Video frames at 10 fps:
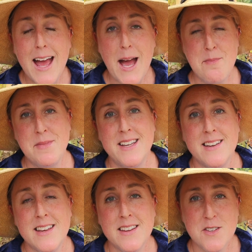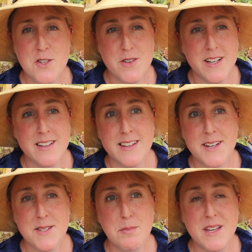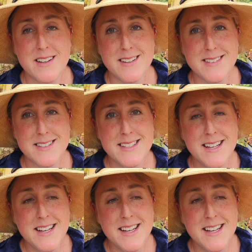happening in the street, and that is because